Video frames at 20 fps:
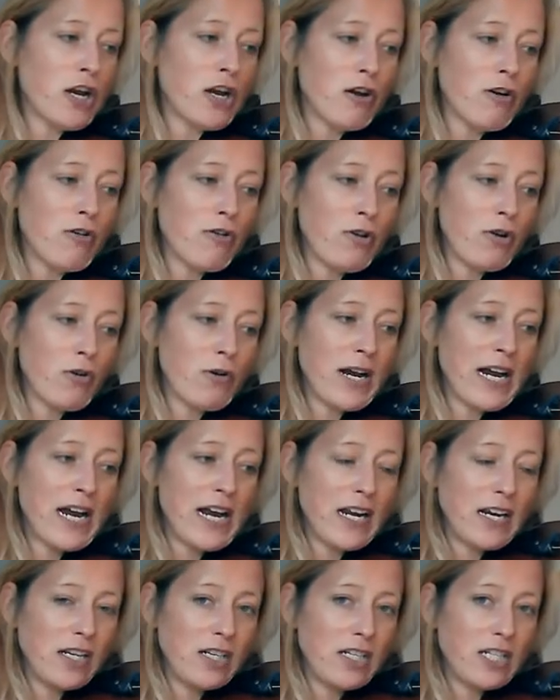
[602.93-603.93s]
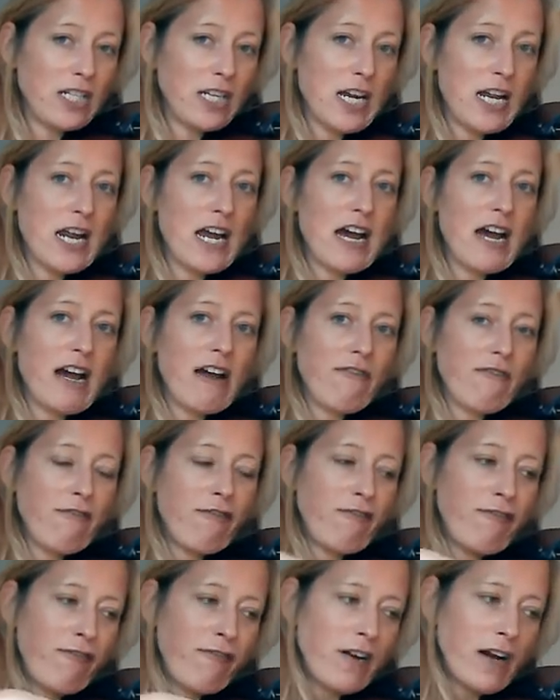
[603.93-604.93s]
your hand and
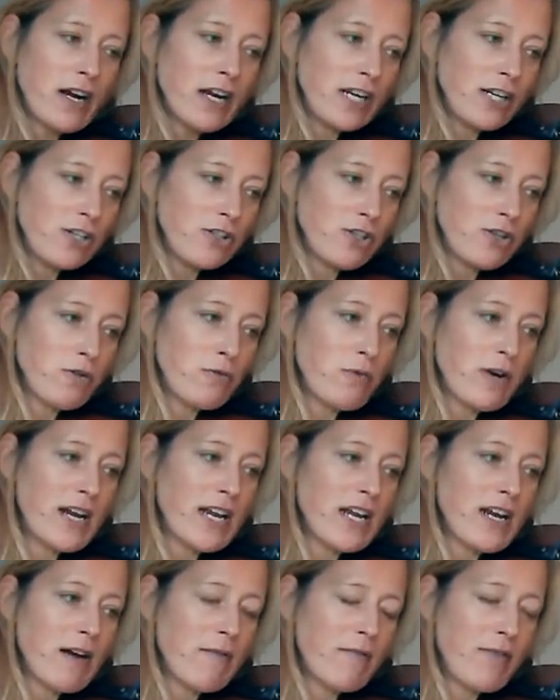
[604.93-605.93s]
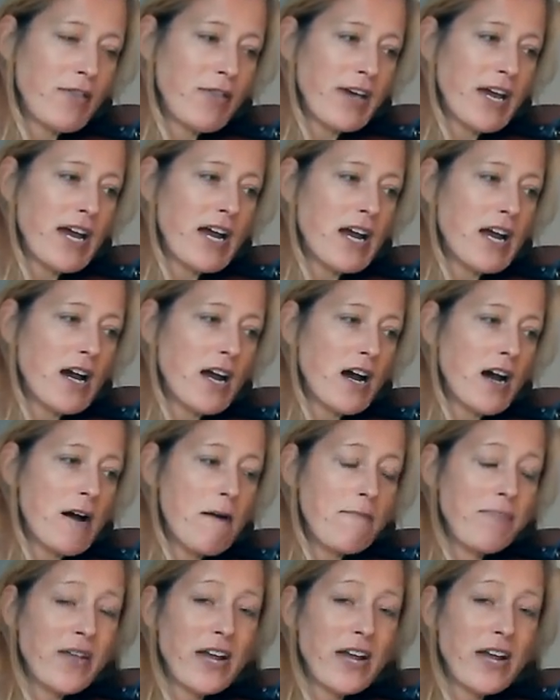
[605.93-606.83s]
find your way up there.